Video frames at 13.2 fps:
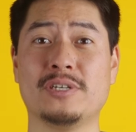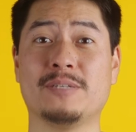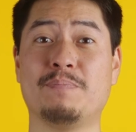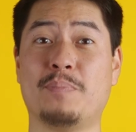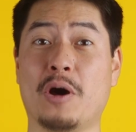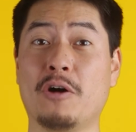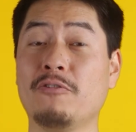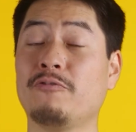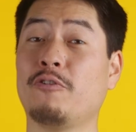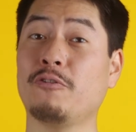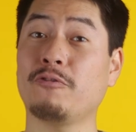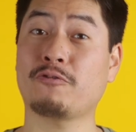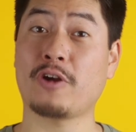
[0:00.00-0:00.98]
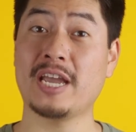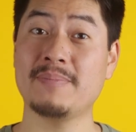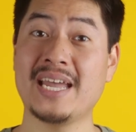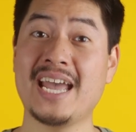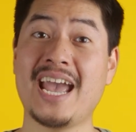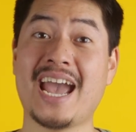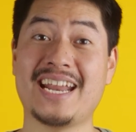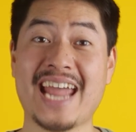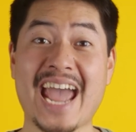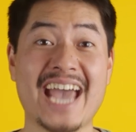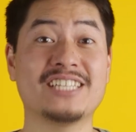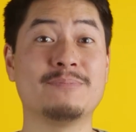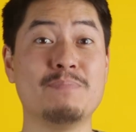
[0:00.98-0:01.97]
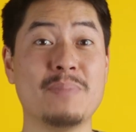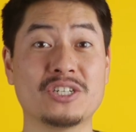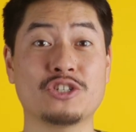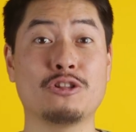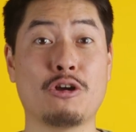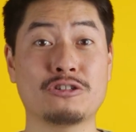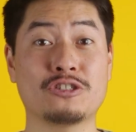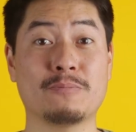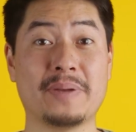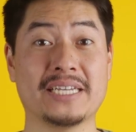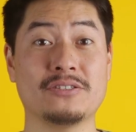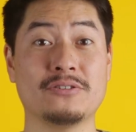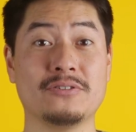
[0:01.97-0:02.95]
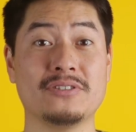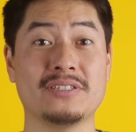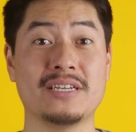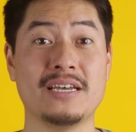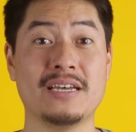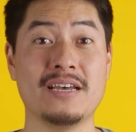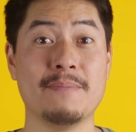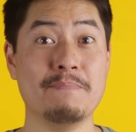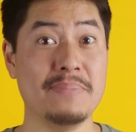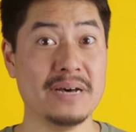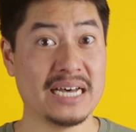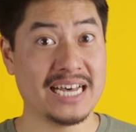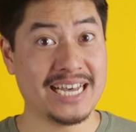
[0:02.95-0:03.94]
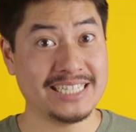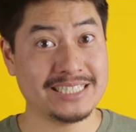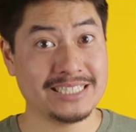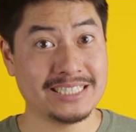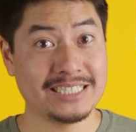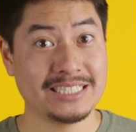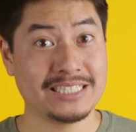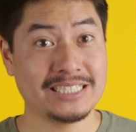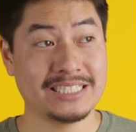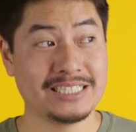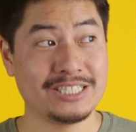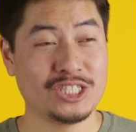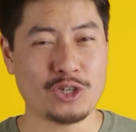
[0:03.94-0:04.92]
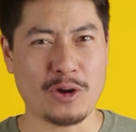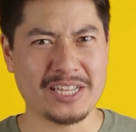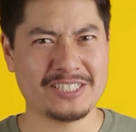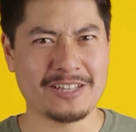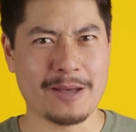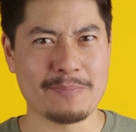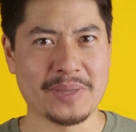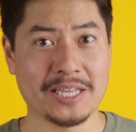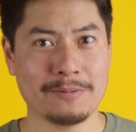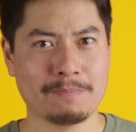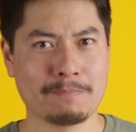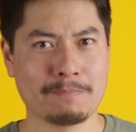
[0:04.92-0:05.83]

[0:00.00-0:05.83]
is both full frame and has much larger pixels, but try and stop me.